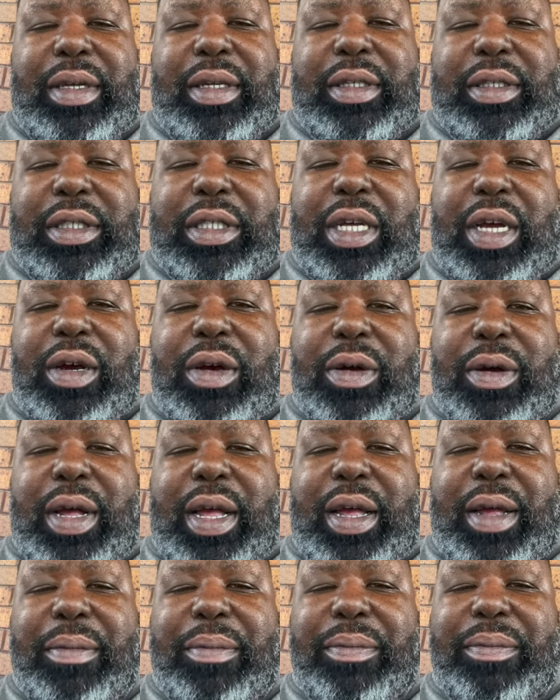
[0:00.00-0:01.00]
So
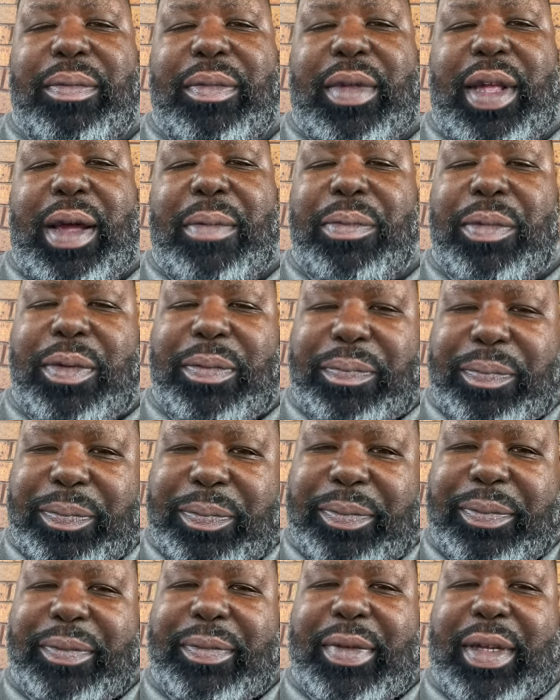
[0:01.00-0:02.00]

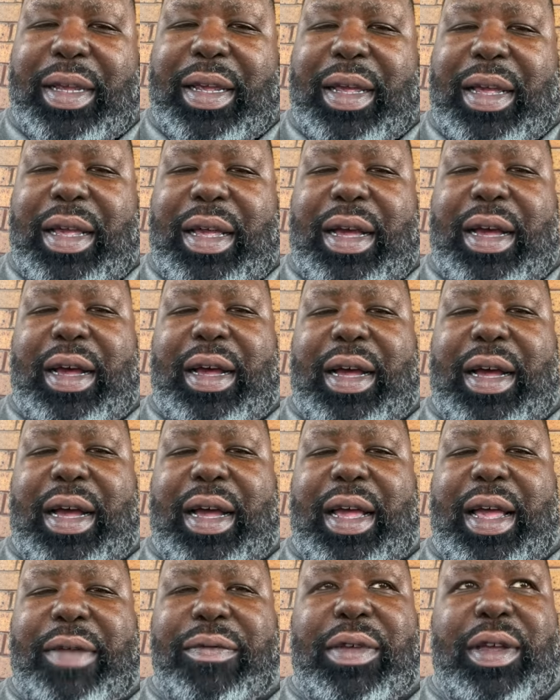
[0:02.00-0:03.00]
I
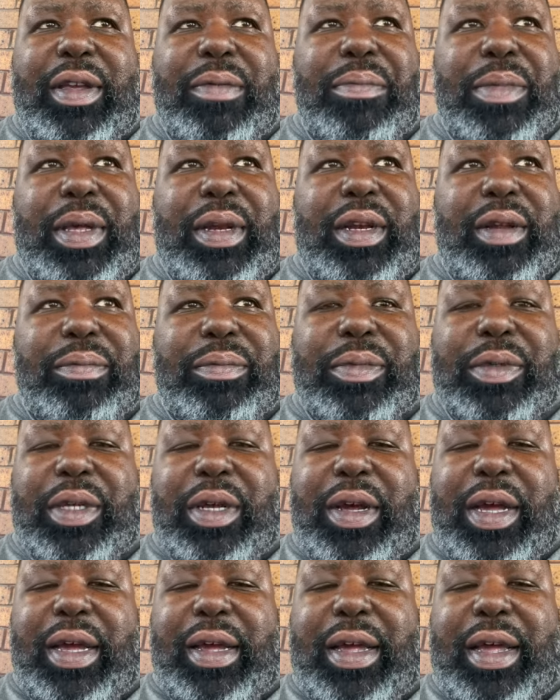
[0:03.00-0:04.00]
have to commend him.
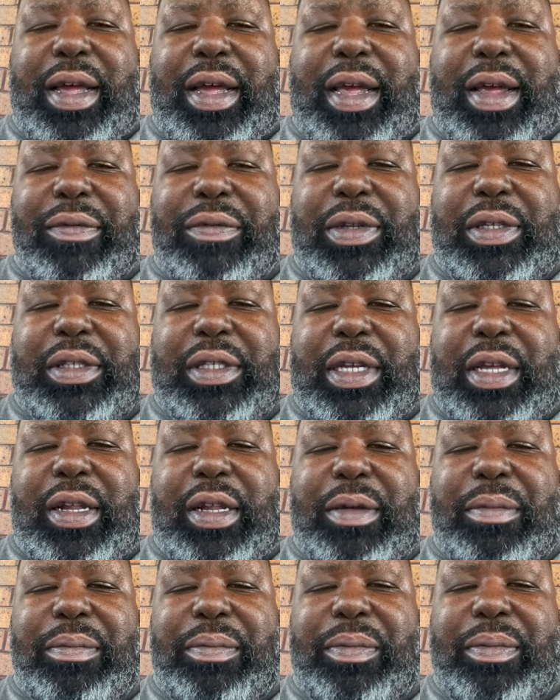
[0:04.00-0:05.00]
So I have to
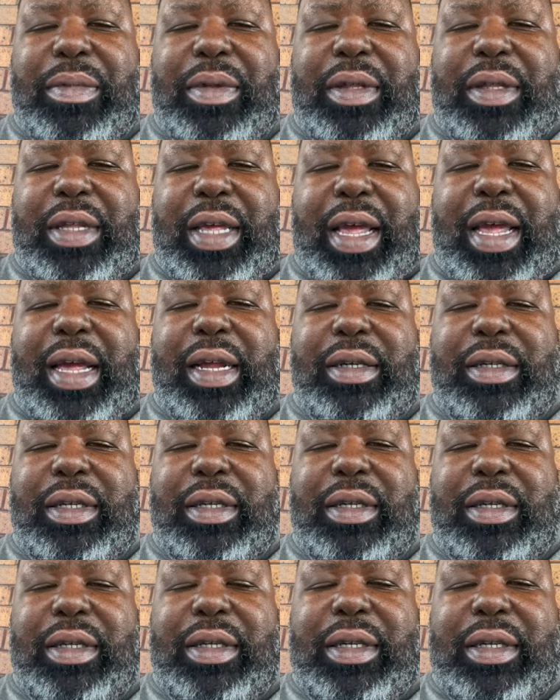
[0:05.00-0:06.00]
tell him that.
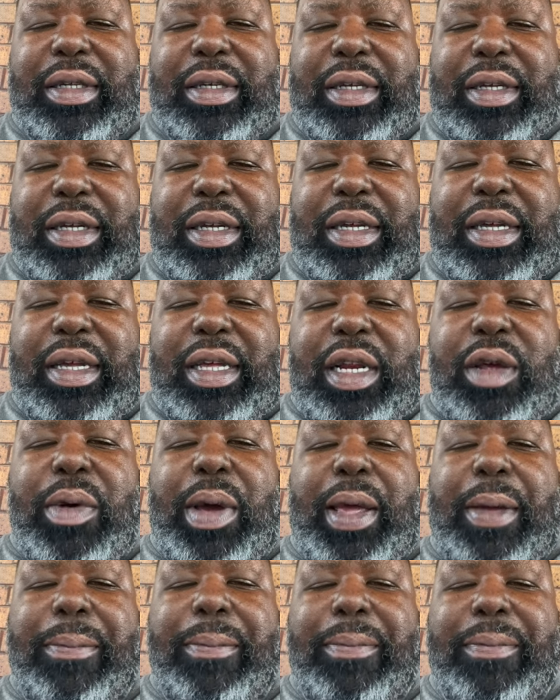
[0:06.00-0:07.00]

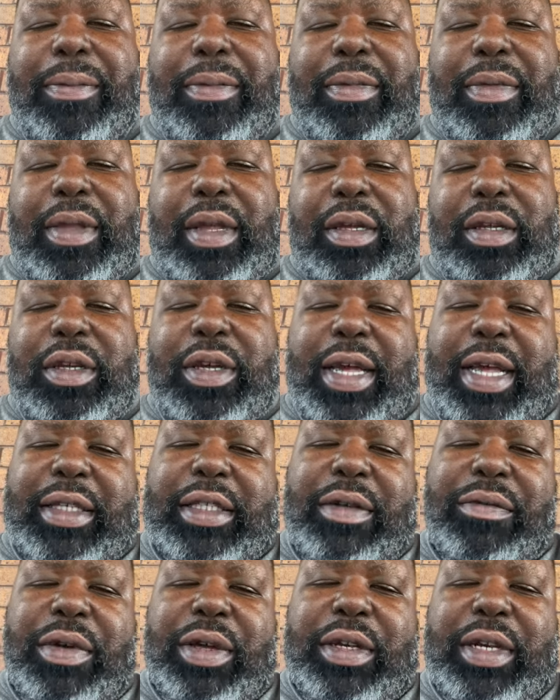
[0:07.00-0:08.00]
Anyway, you guys
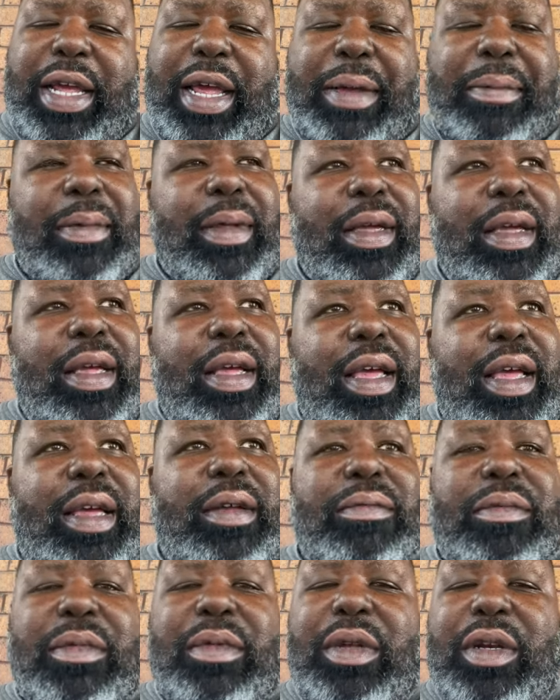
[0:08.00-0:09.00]
have a good day.
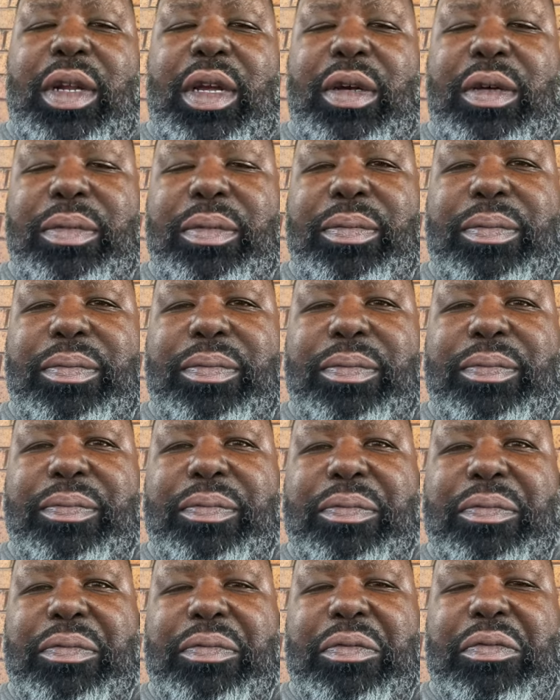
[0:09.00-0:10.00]
And, you know,
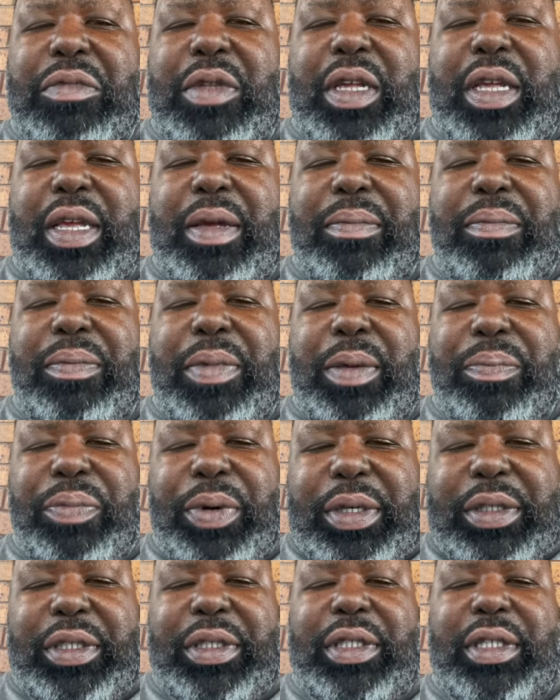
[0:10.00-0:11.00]
and be
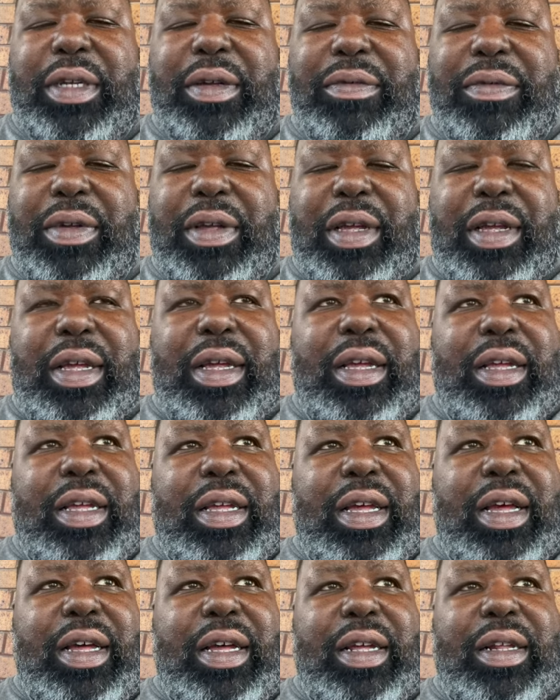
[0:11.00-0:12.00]
appreciative.
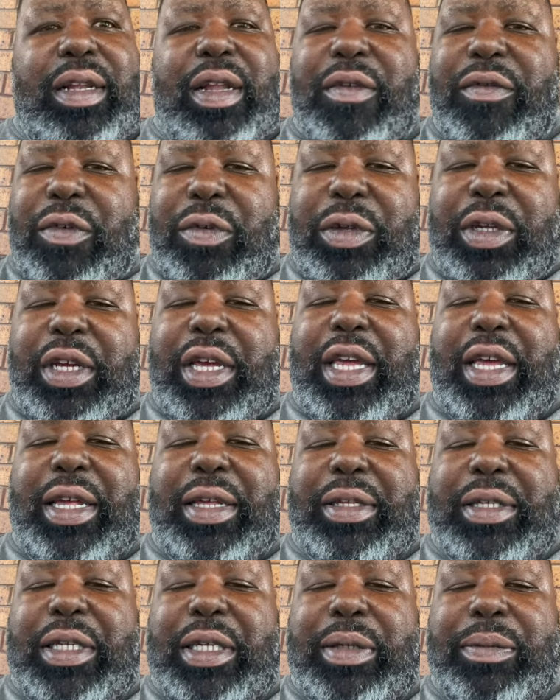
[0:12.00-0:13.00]
Love on your
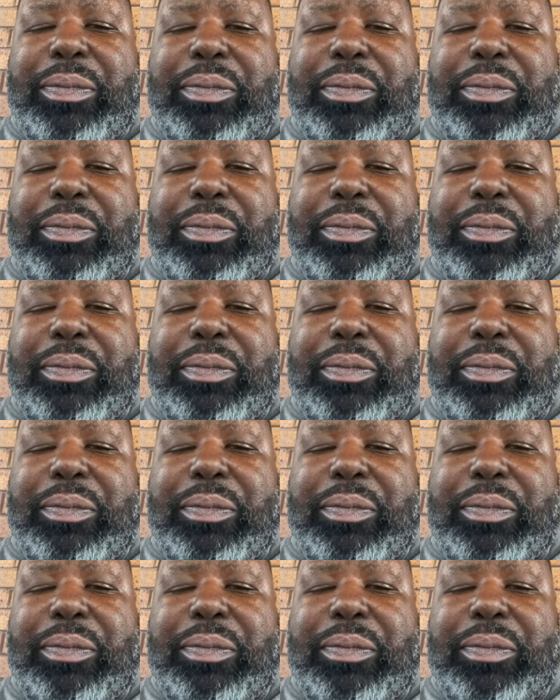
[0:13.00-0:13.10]
kids.